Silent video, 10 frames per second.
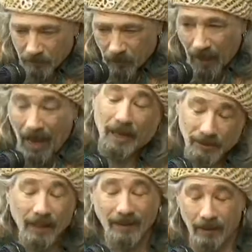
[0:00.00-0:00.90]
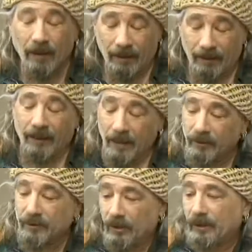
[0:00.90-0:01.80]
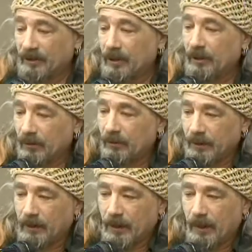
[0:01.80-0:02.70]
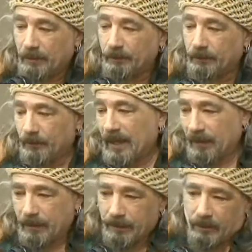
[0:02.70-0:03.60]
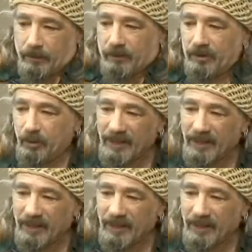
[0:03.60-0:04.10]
Actually, at that at 10 years old, I started doing um, like Sweet